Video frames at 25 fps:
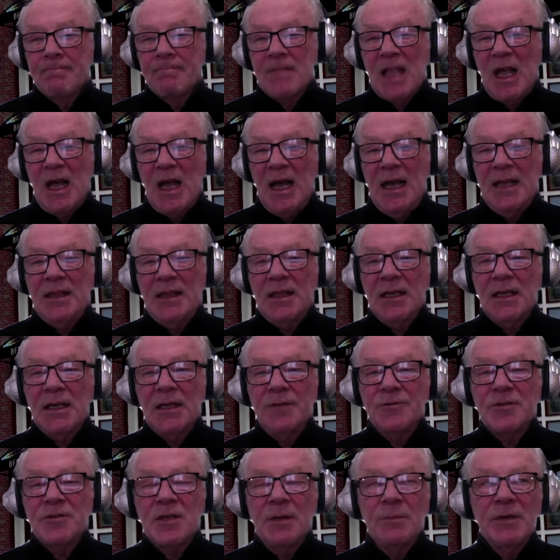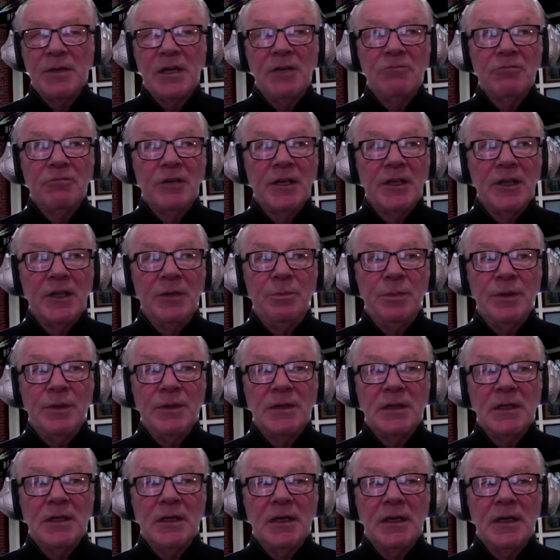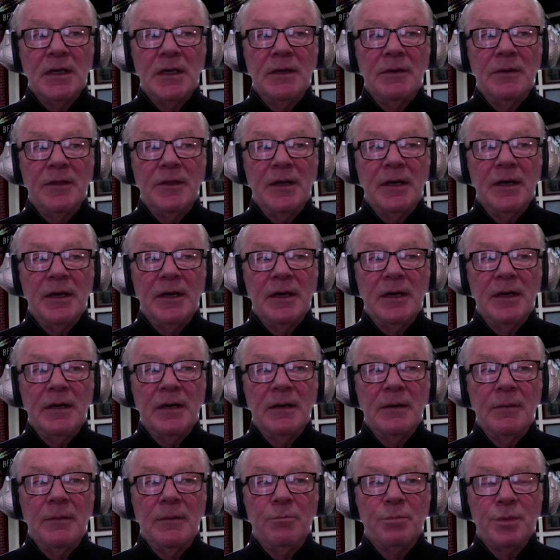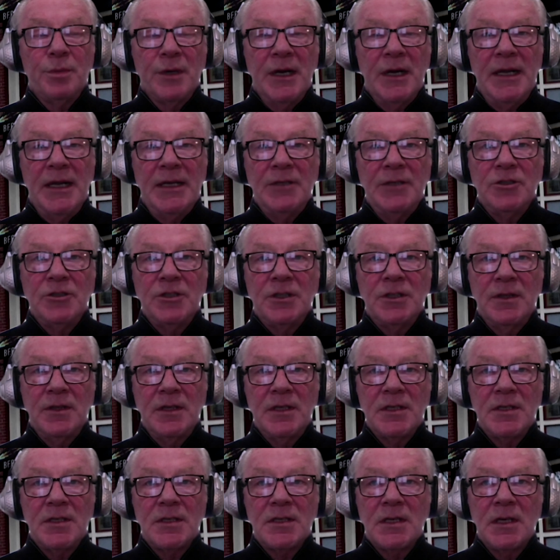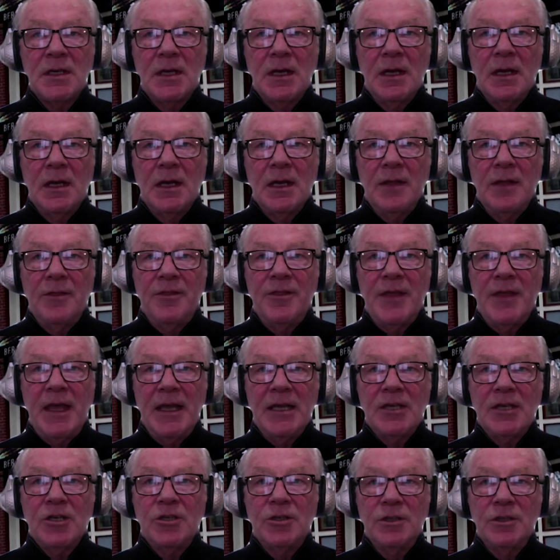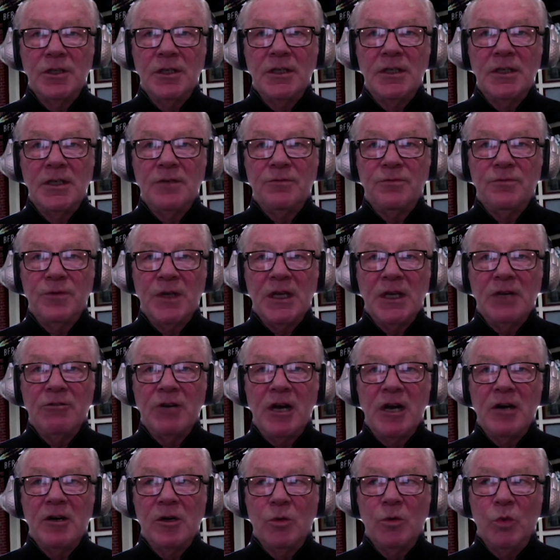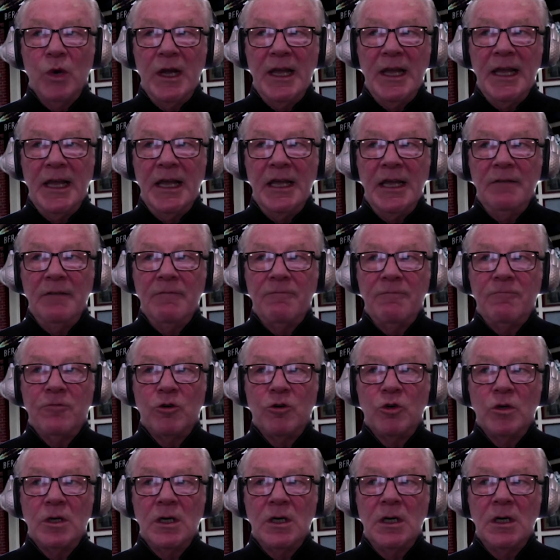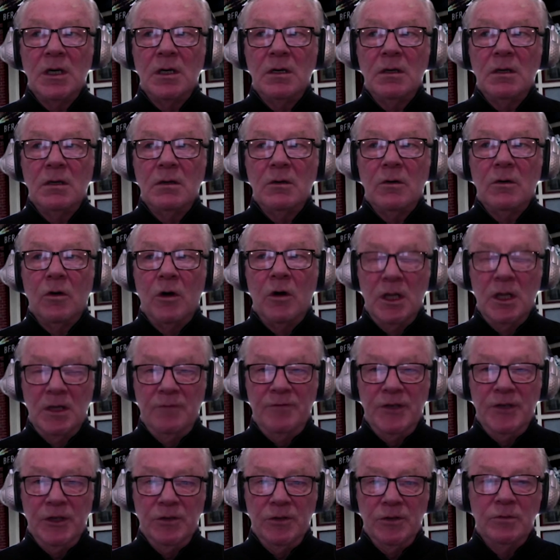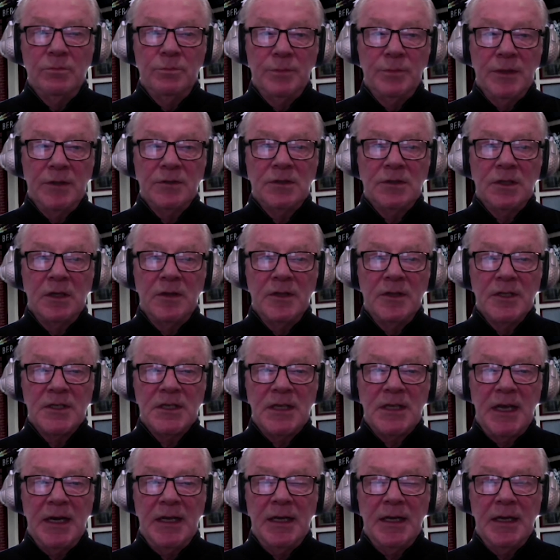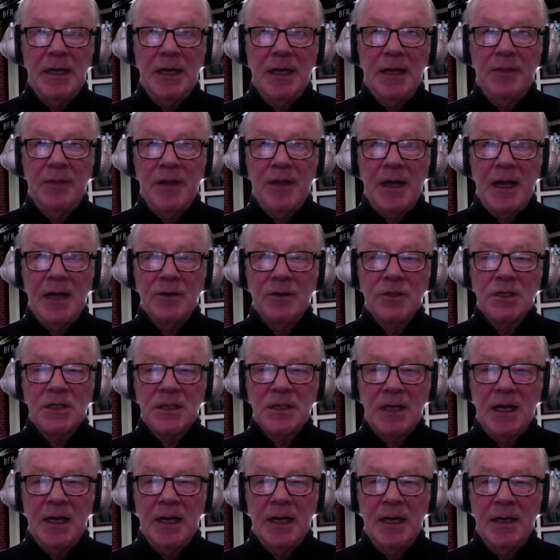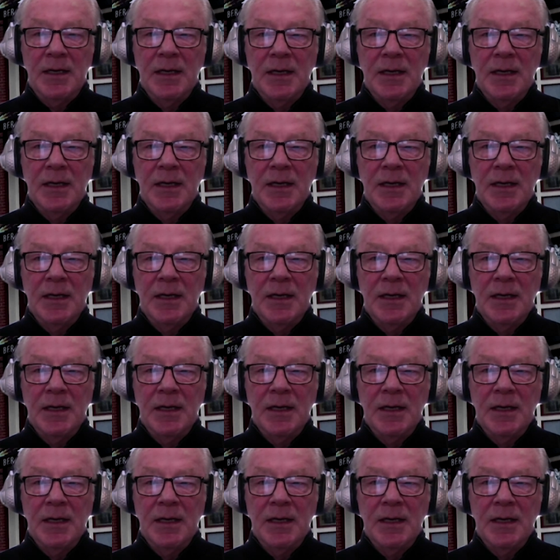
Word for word: i think if somebody really put their their brain to this they could figure out a way for all of you both on the Senate and the House side,